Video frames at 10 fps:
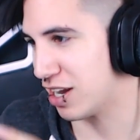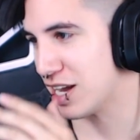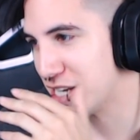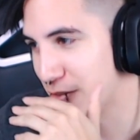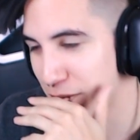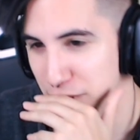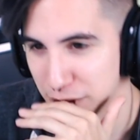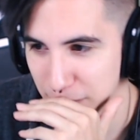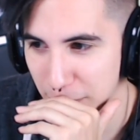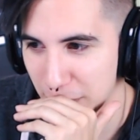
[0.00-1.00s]
God damn it! I'm
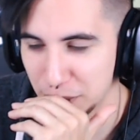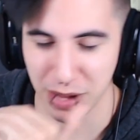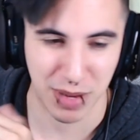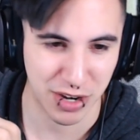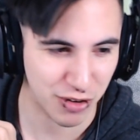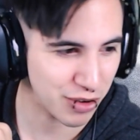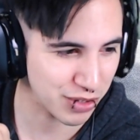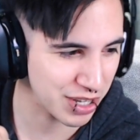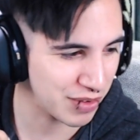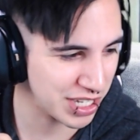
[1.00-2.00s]
gonna I, I might
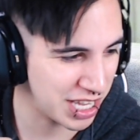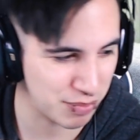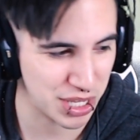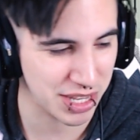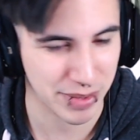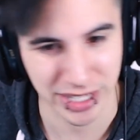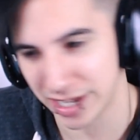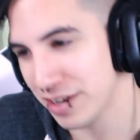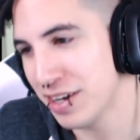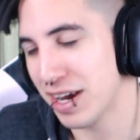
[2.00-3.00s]
hurl if I keep thinking about
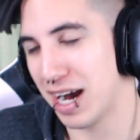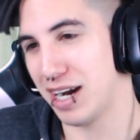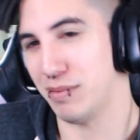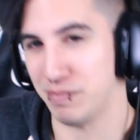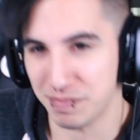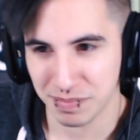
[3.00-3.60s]
that. Um,